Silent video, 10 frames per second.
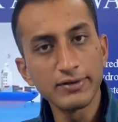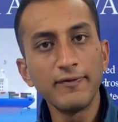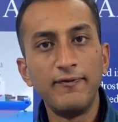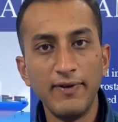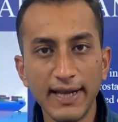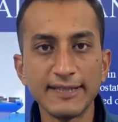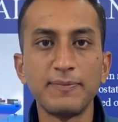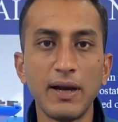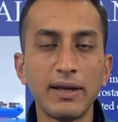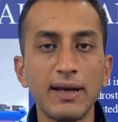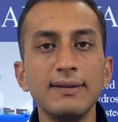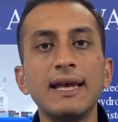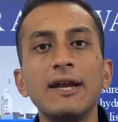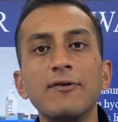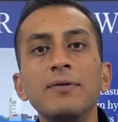of less force
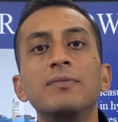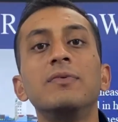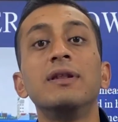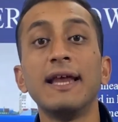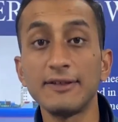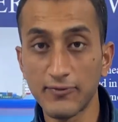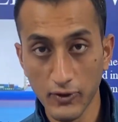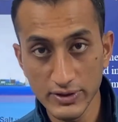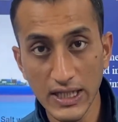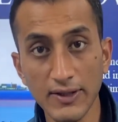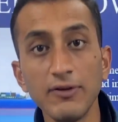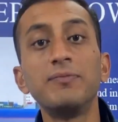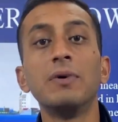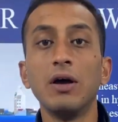that will